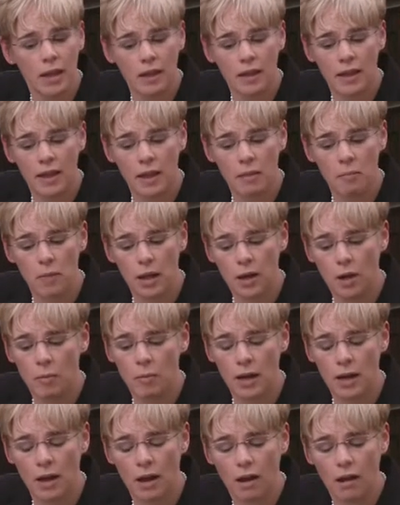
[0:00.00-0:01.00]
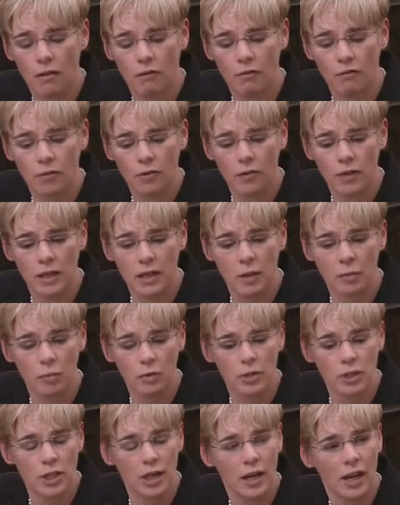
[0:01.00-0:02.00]
and they may or may not fully
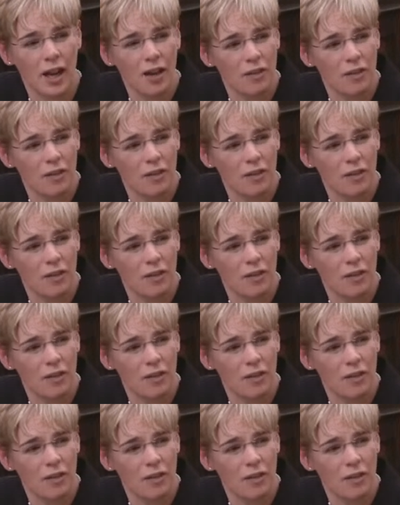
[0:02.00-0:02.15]
appreciate